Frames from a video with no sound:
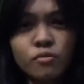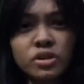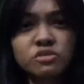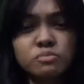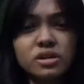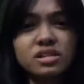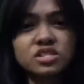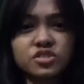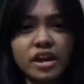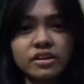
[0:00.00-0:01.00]
When you burn the
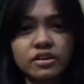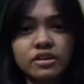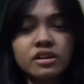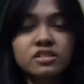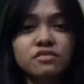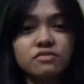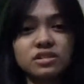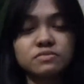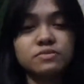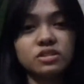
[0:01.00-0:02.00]
striker, the
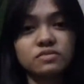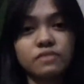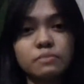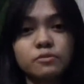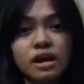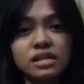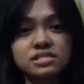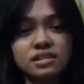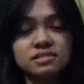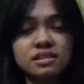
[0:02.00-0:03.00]
phosphorus
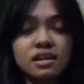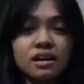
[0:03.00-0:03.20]
vaporizes